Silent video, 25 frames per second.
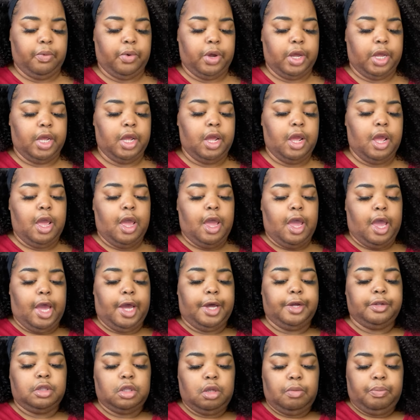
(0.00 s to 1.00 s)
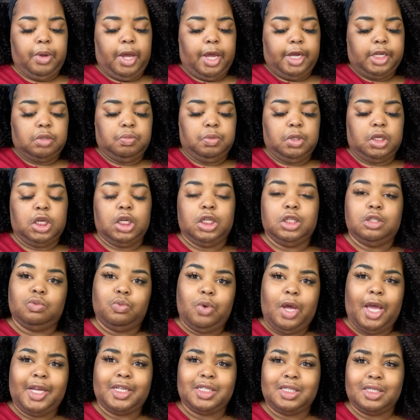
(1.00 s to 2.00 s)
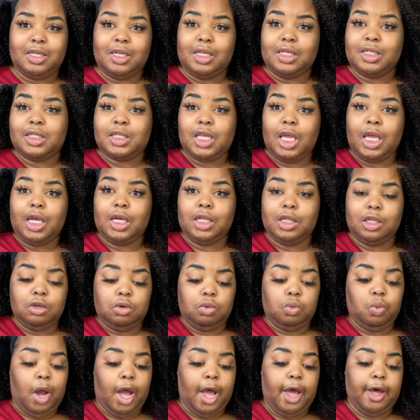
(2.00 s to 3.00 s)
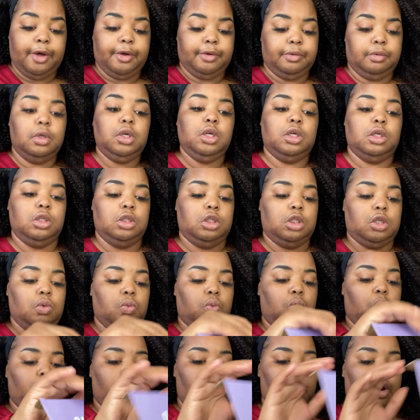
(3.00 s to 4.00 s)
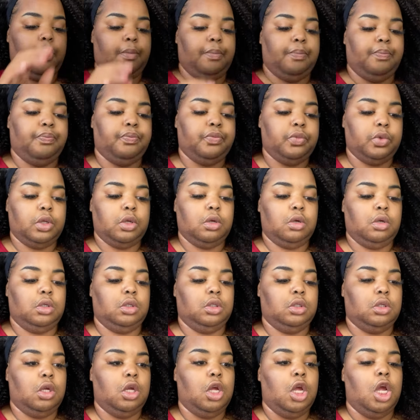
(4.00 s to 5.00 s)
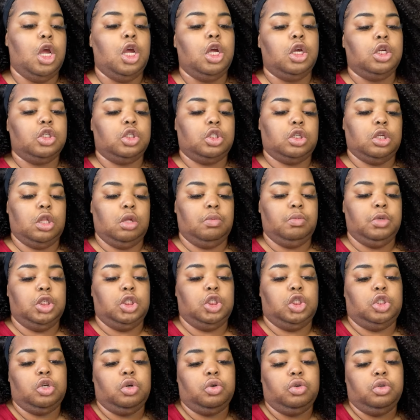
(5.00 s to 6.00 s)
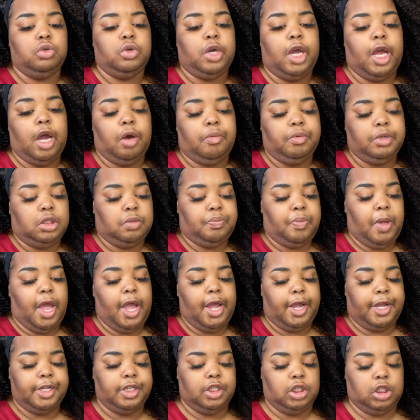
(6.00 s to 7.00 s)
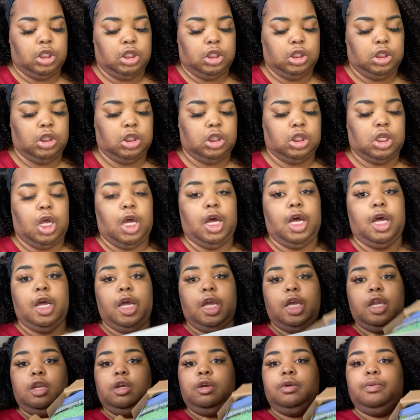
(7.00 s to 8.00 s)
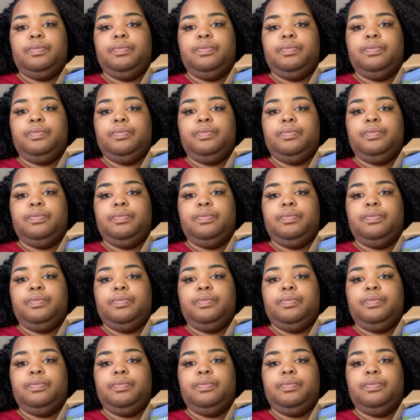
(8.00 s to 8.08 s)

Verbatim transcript: boy out the box, because wax does take a little while to warm. So let me show you how it's packaged inside.